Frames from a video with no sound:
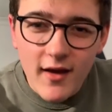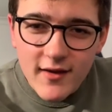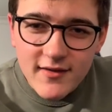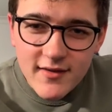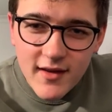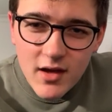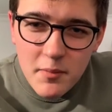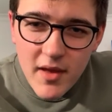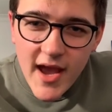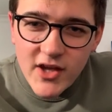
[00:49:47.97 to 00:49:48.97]
See you in a
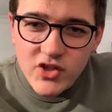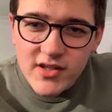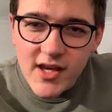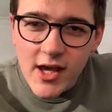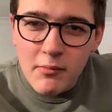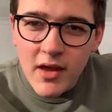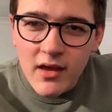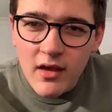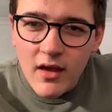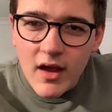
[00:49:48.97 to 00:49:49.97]
bit, HD Gaming.